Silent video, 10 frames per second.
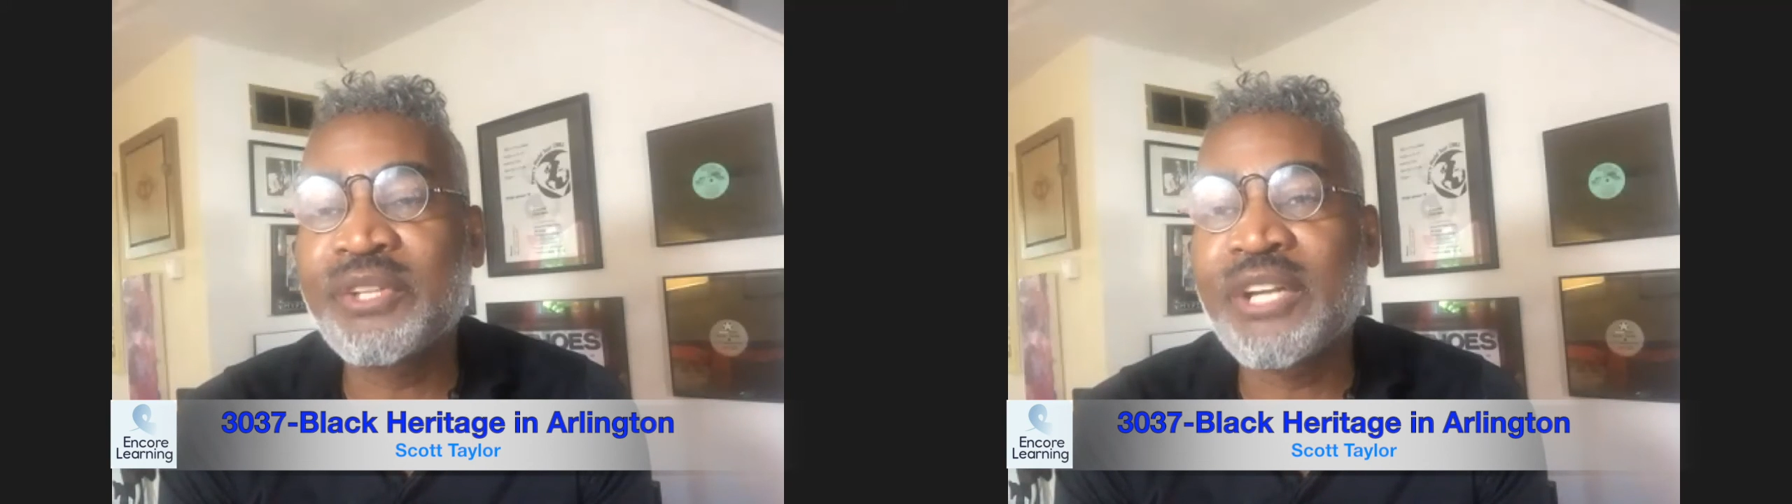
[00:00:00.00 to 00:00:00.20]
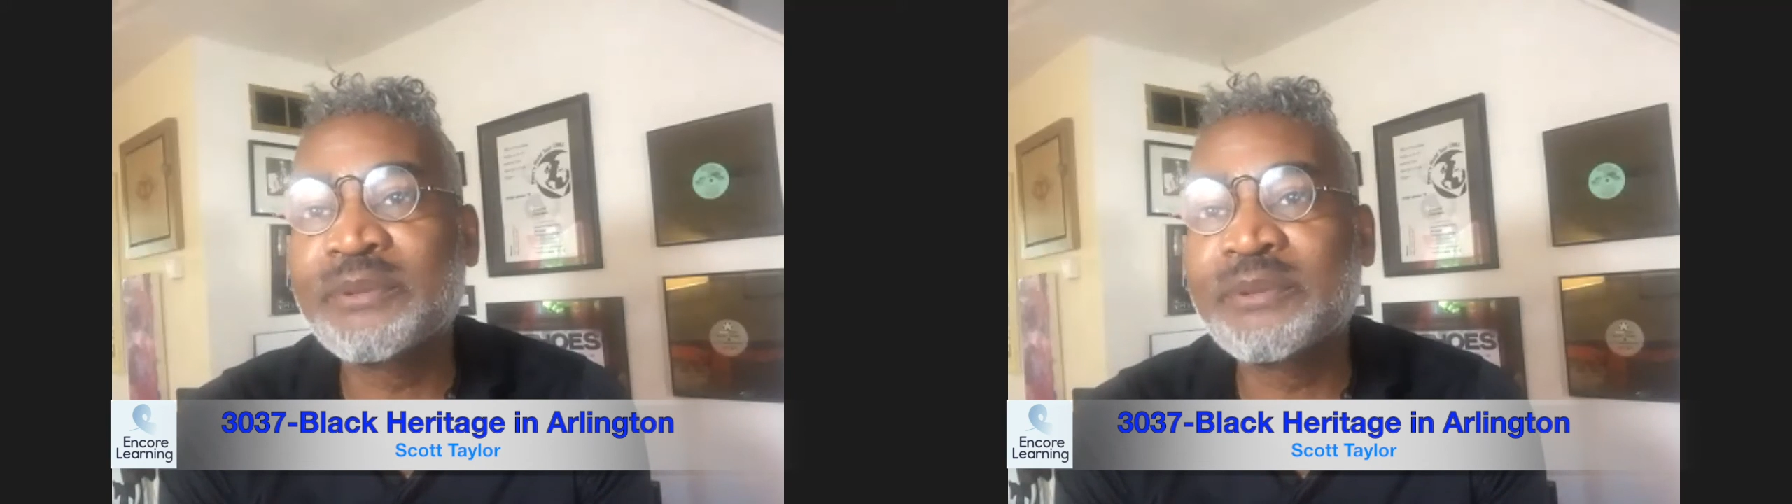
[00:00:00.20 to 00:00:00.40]

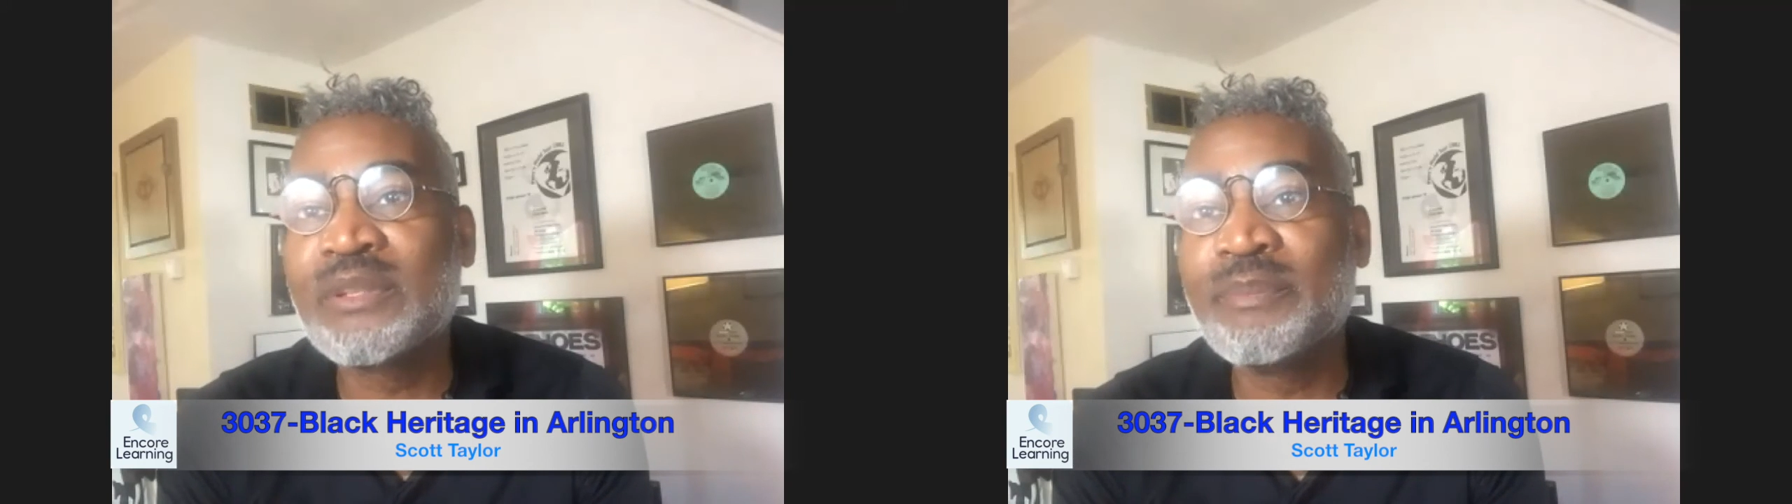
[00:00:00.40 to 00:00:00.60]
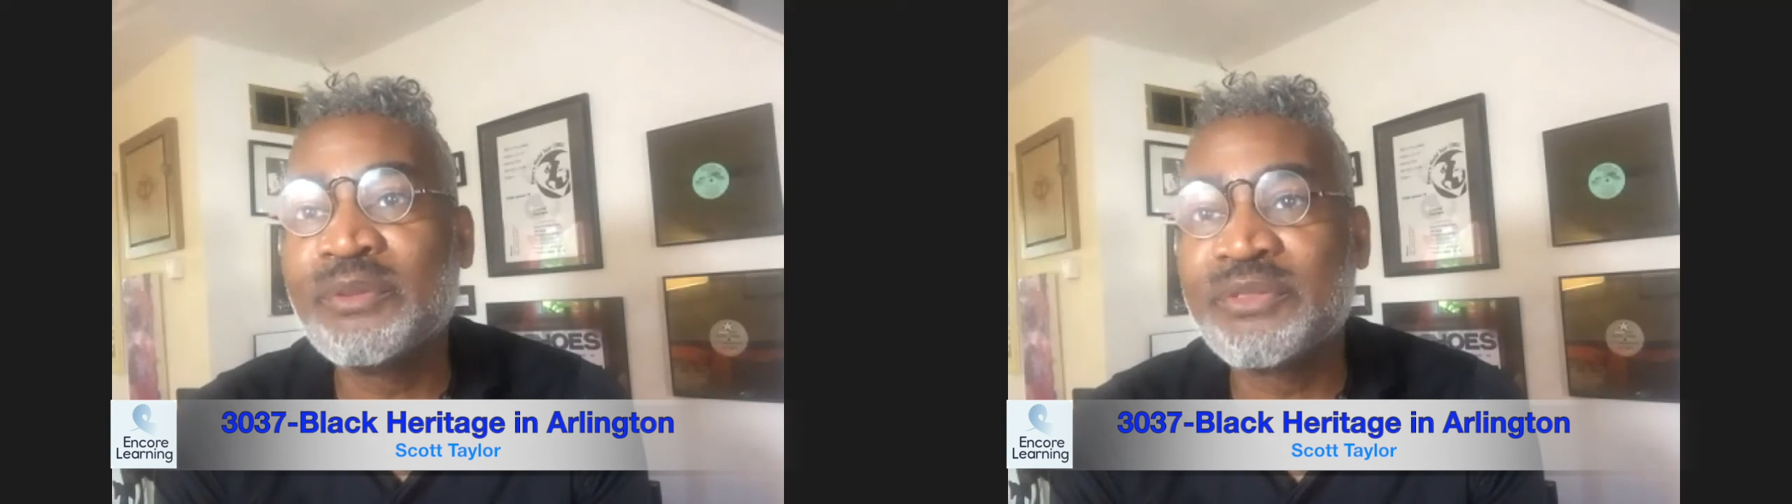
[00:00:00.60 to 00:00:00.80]
come to the
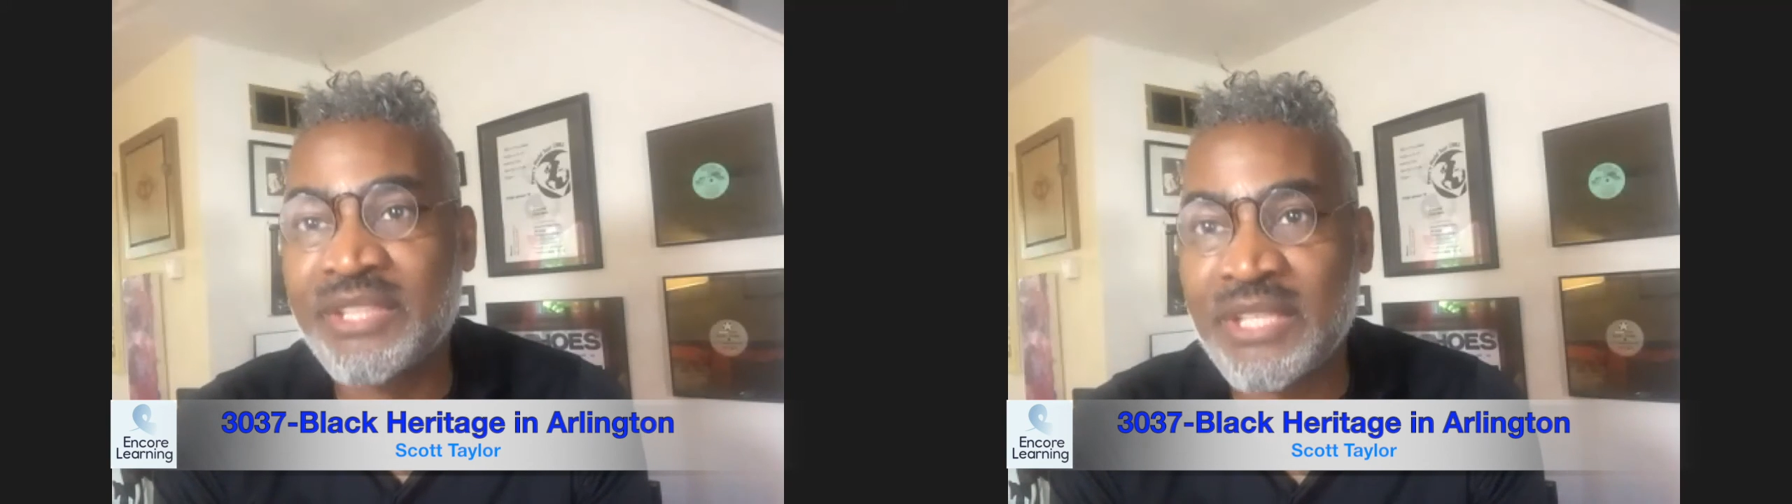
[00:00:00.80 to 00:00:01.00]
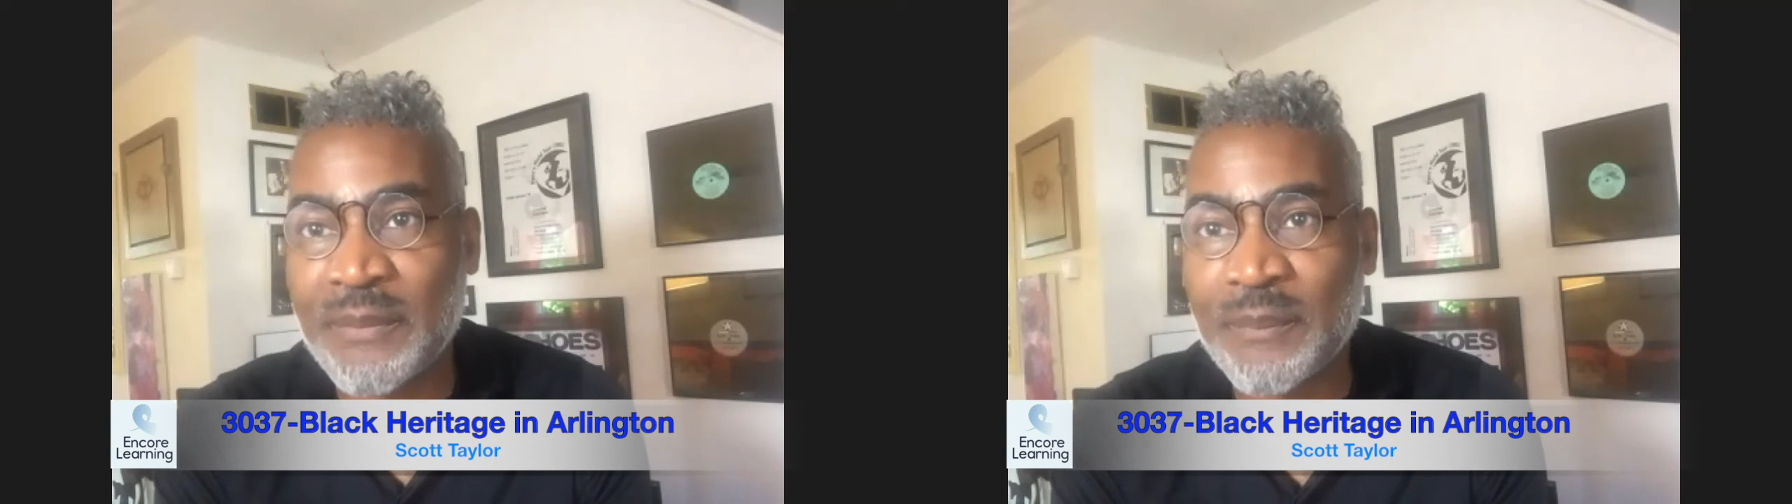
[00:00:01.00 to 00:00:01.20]

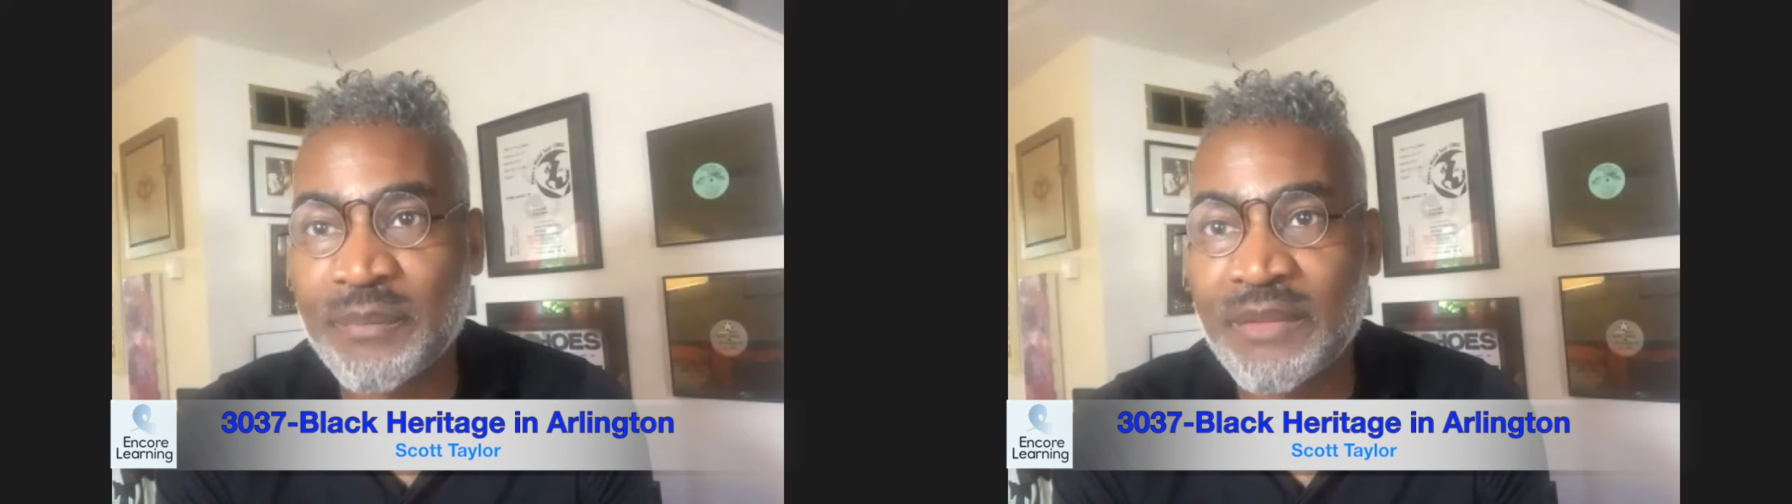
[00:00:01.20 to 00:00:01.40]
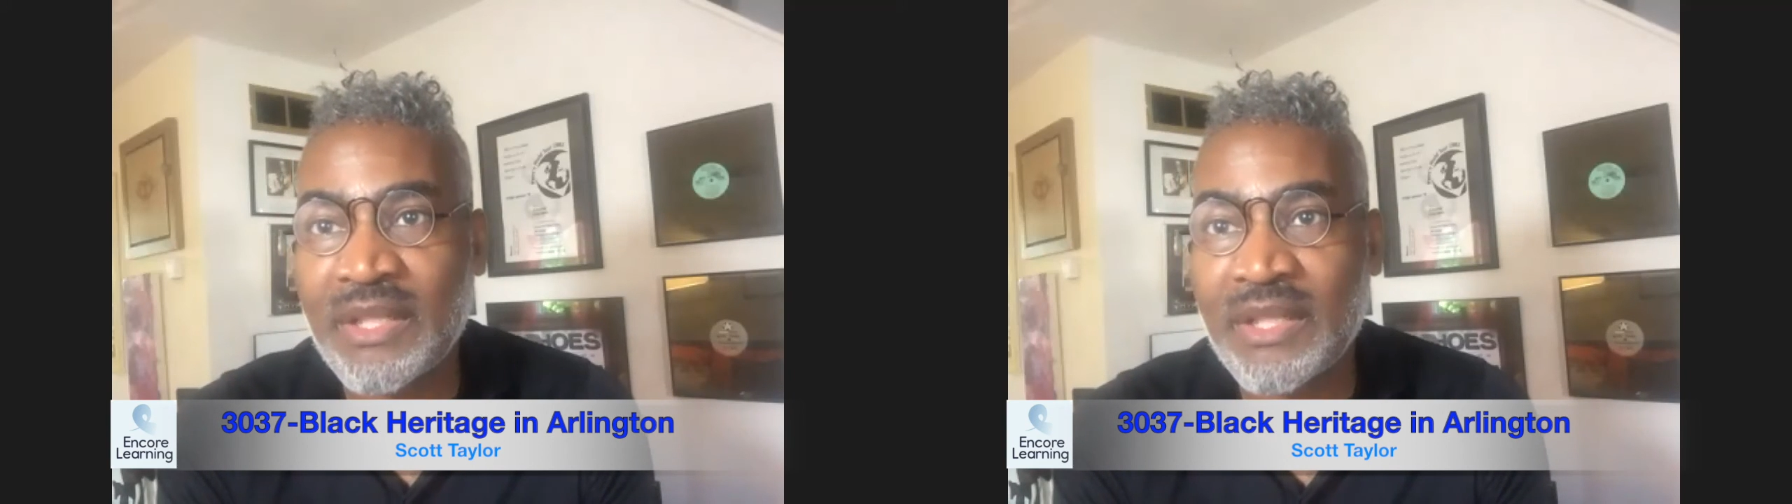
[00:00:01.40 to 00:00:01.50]
museum